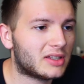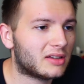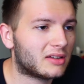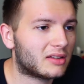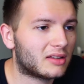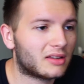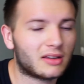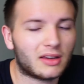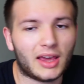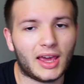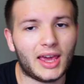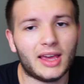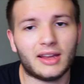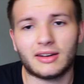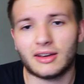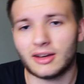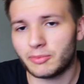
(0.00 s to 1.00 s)
it
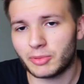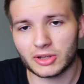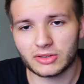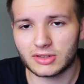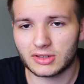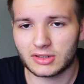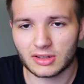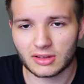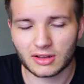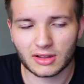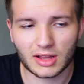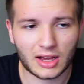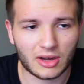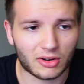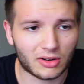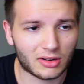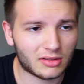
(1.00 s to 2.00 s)
and uploads it to the
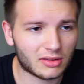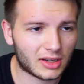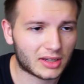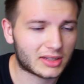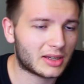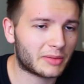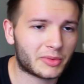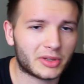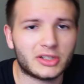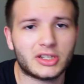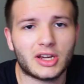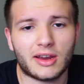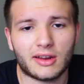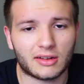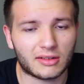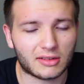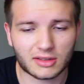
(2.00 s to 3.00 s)
cloud, except in
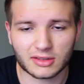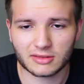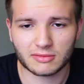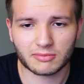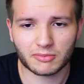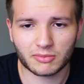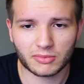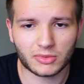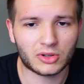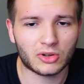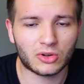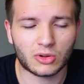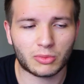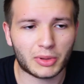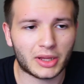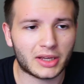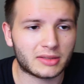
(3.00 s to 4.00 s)
China, because
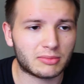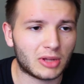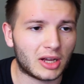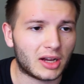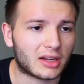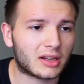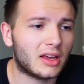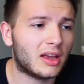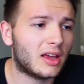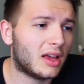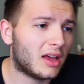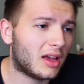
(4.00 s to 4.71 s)
Google Play is blocked.